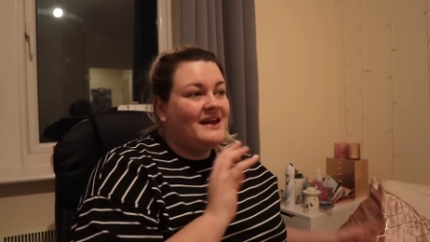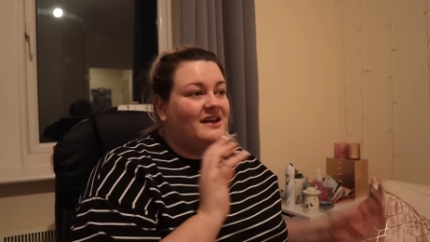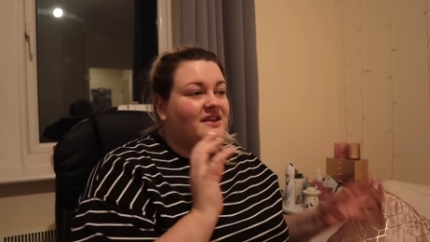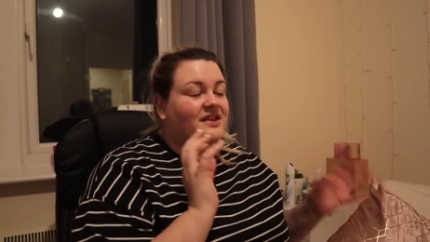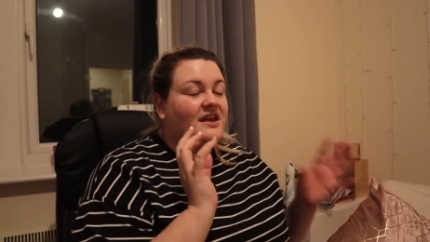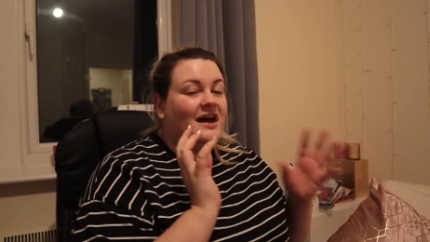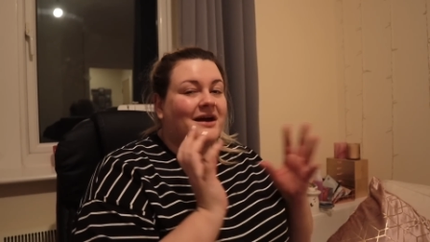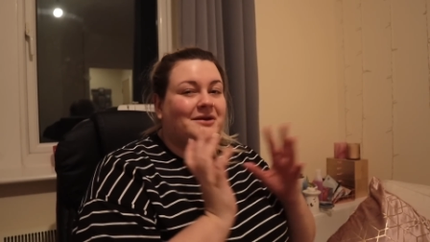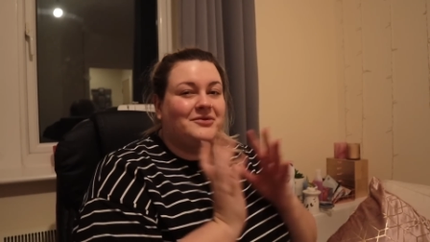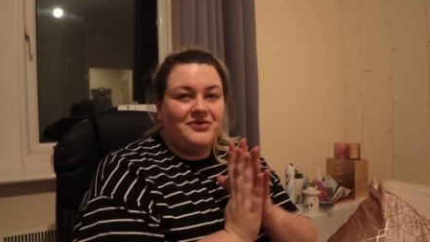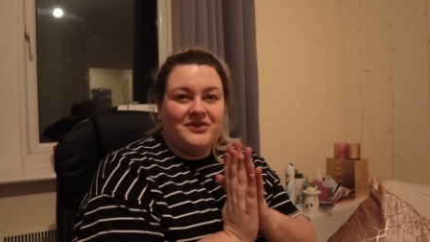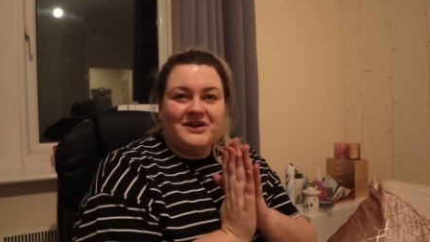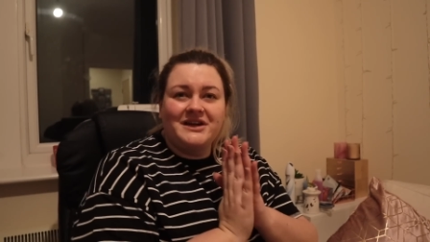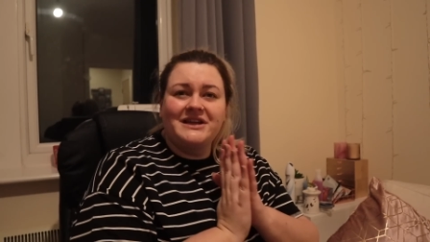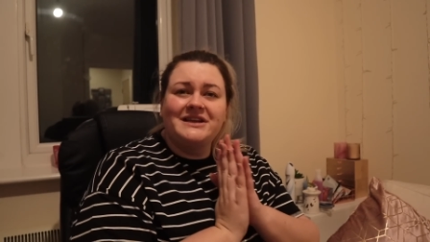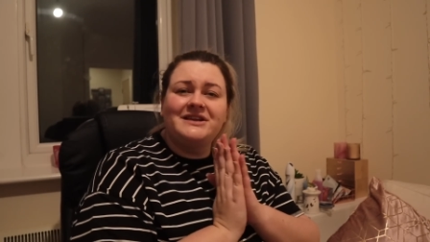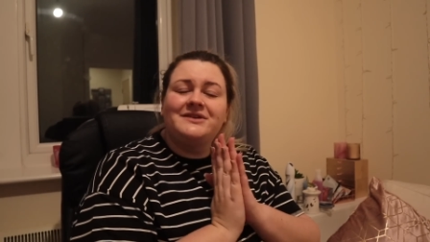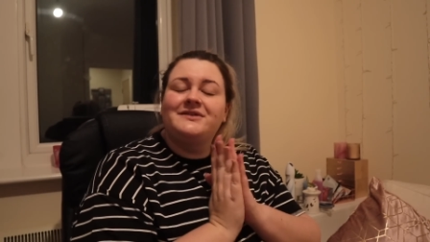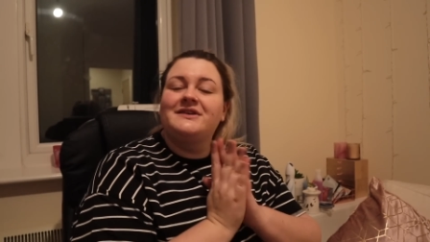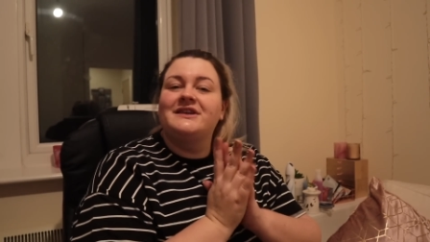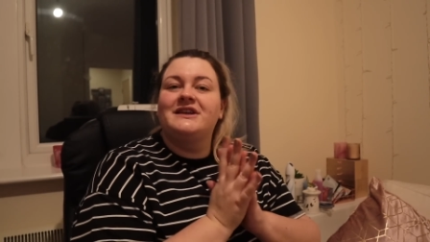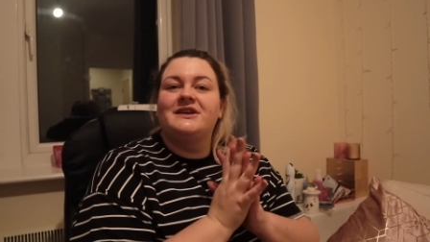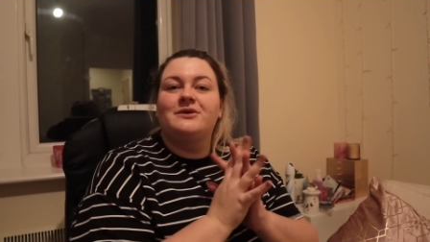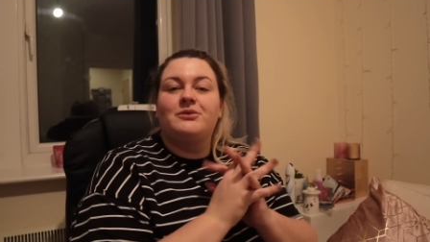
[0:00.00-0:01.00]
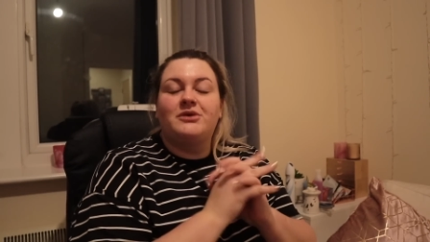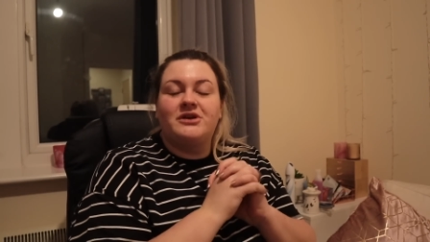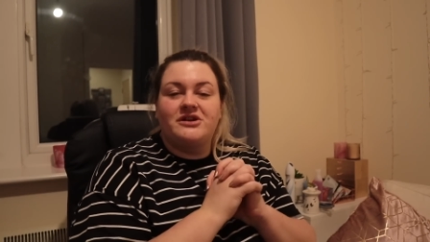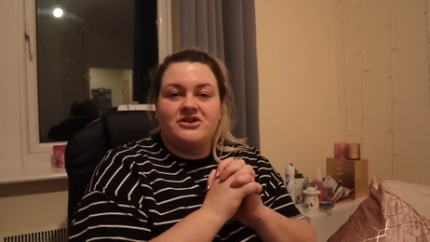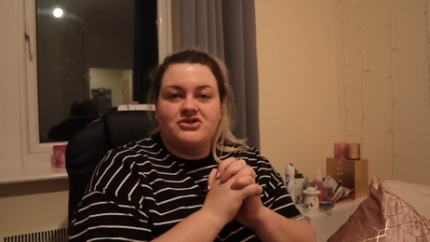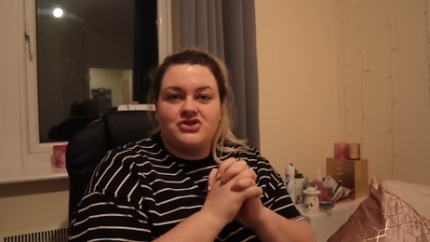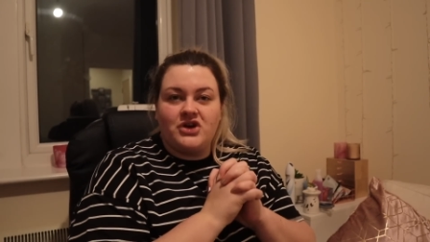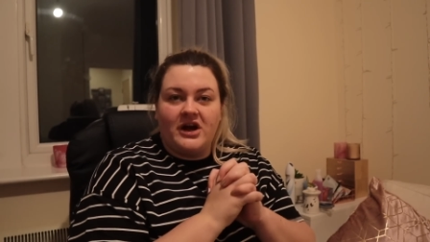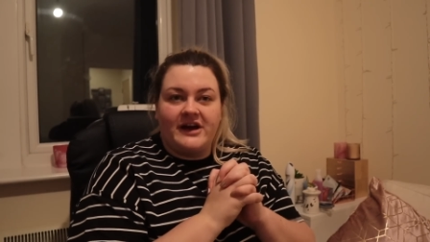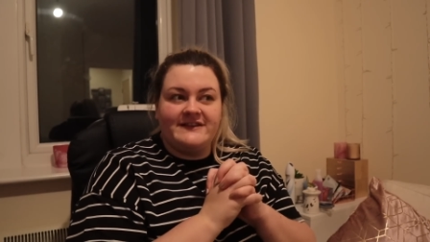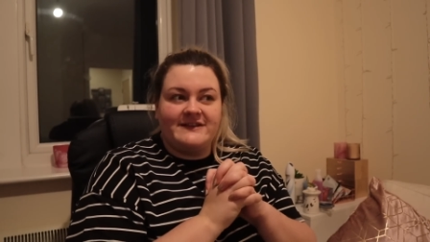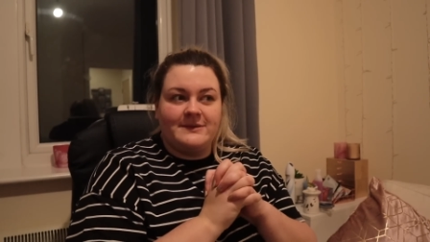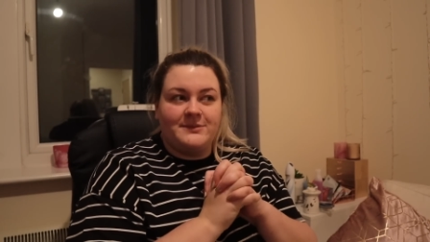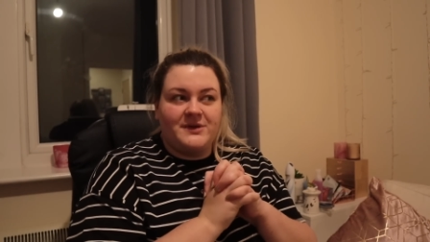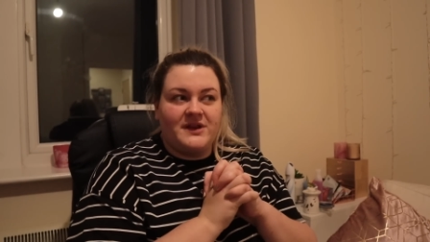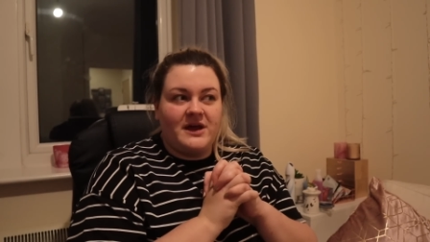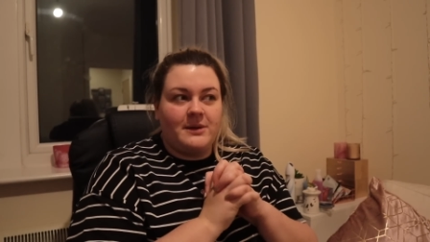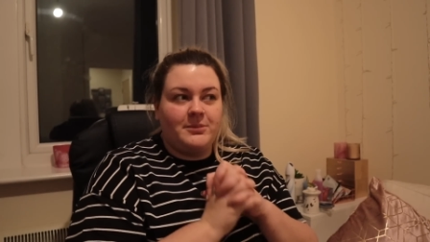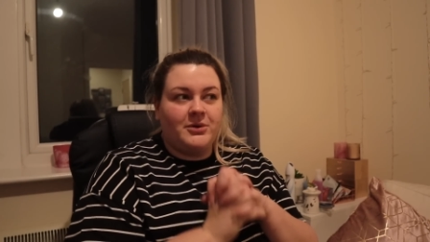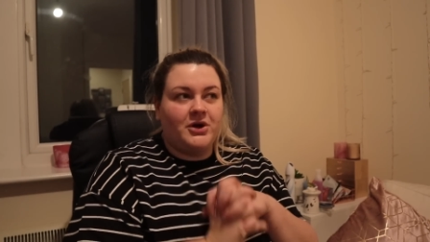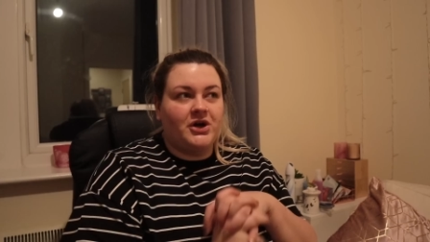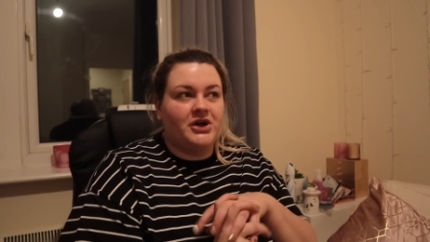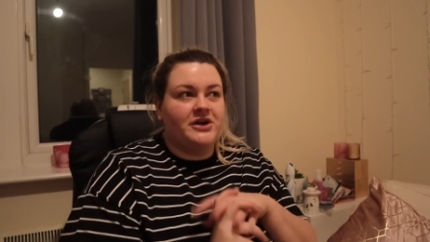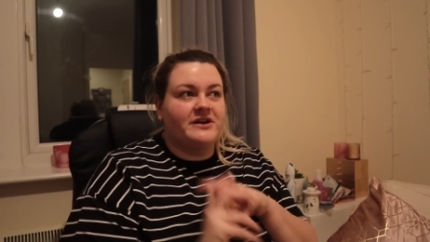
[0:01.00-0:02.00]
that I really, really want to try some of
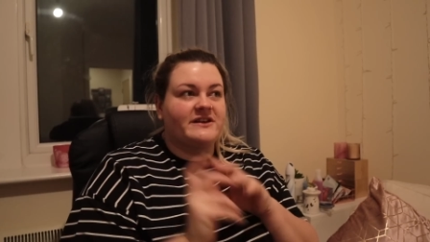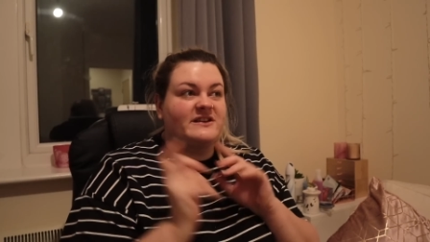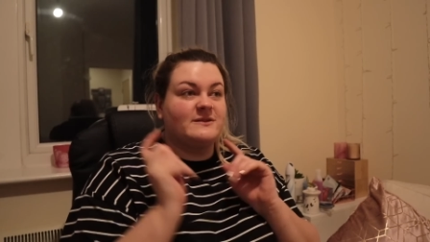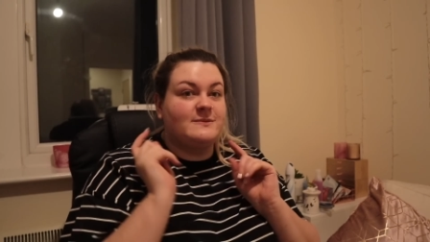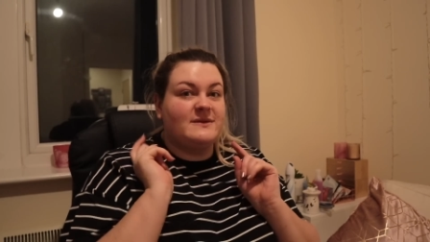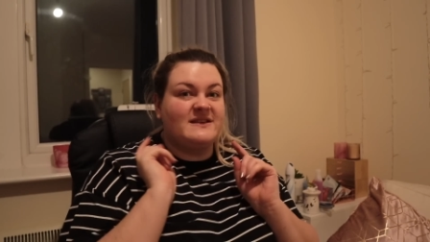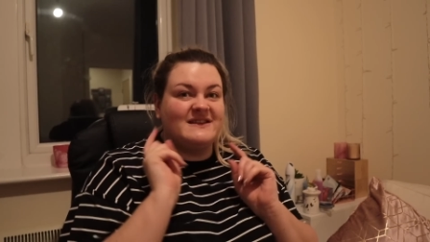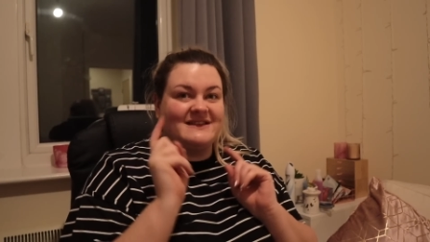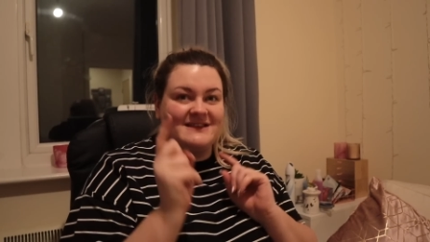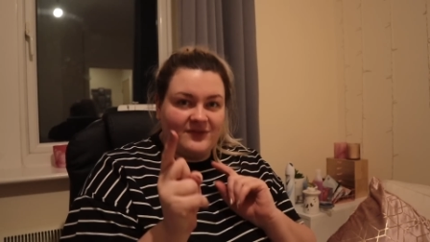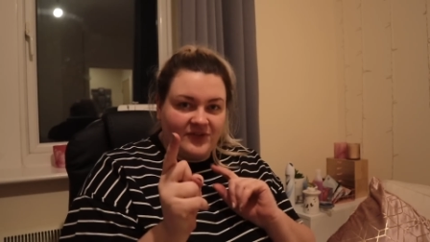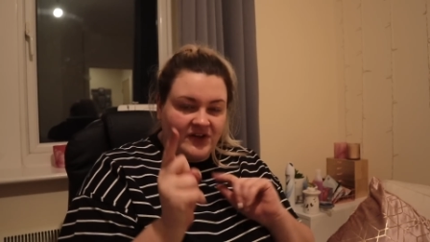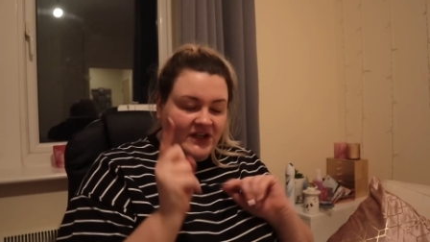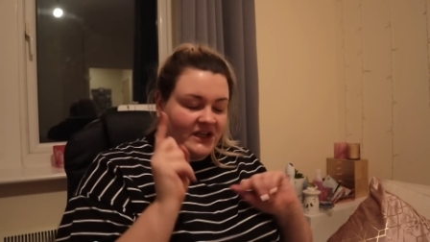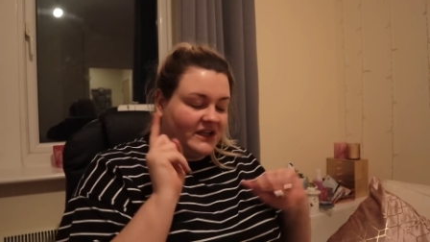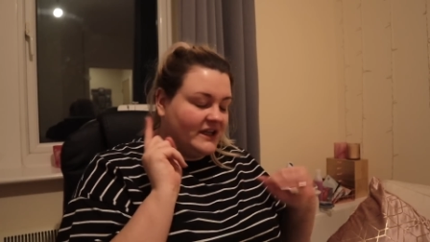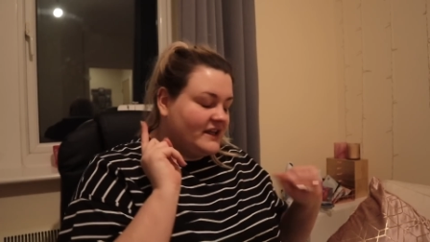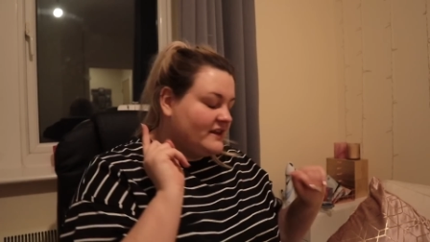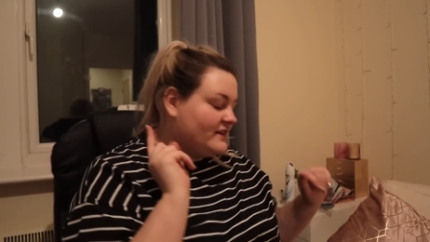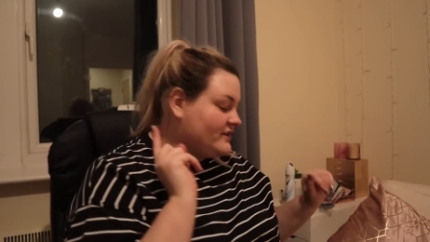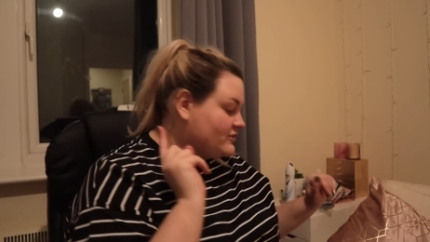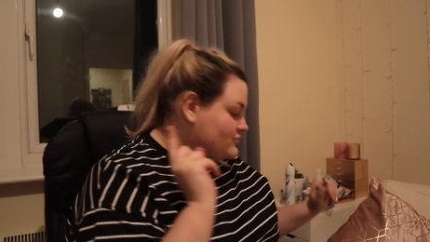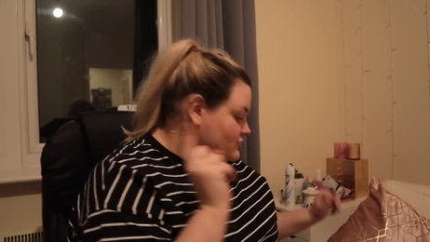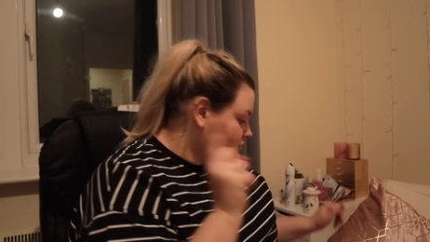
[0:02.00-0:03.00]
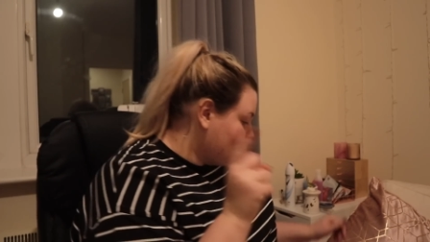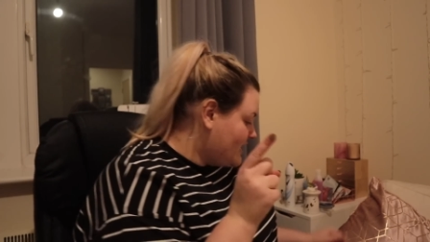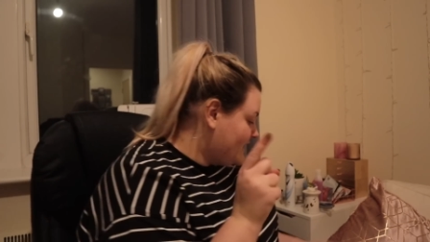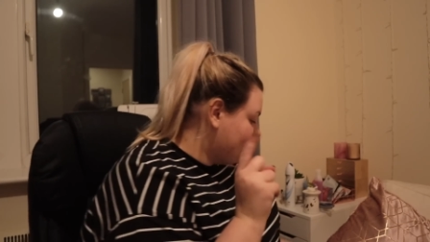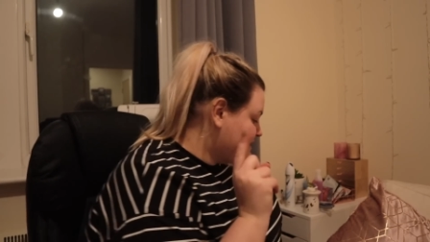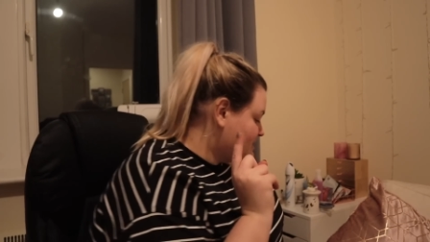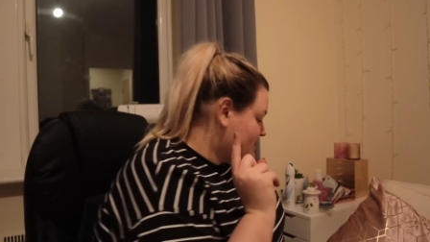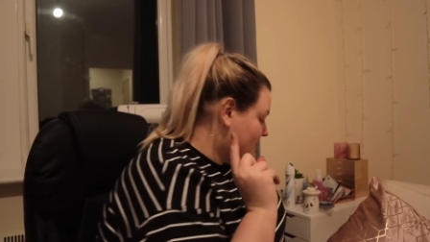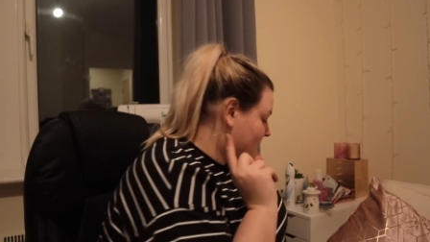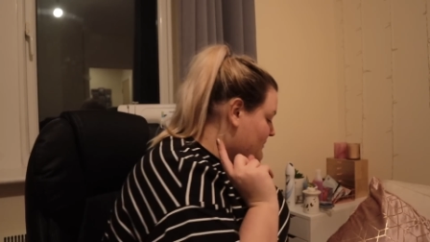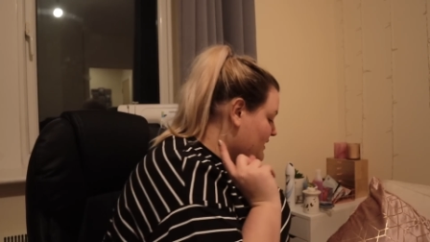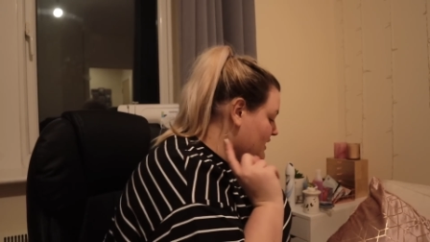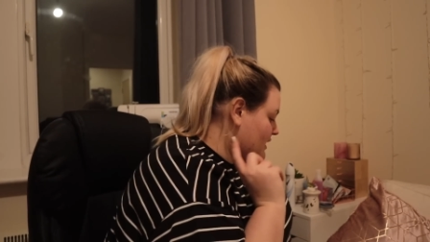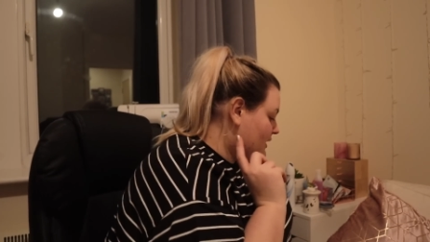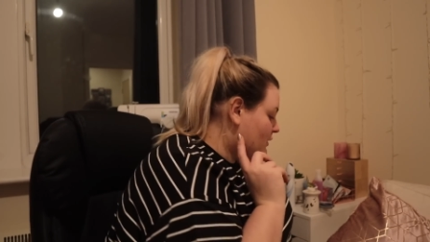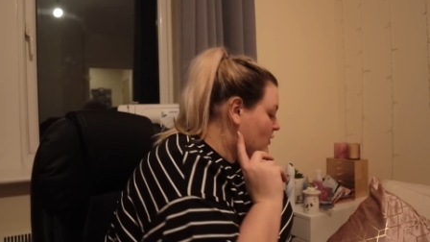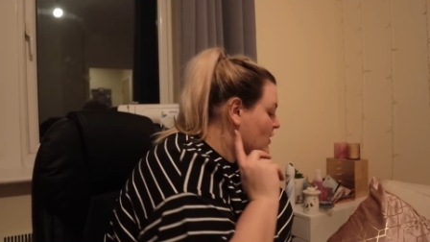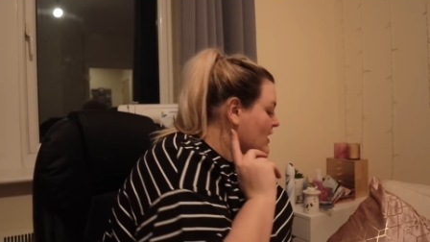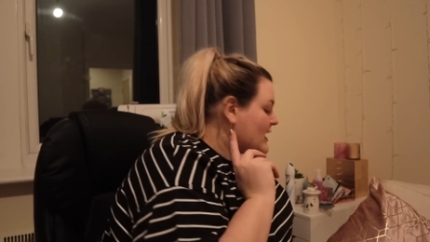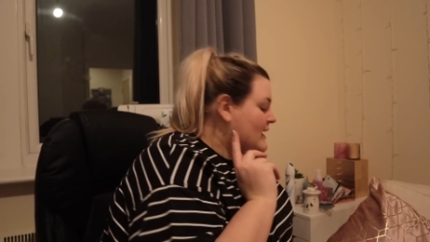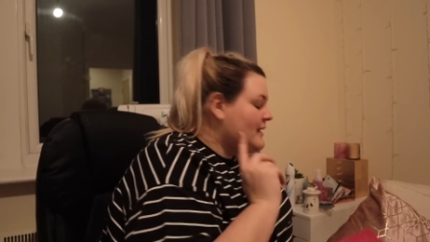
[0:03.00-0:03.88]
their products, specifically the dry shampoo.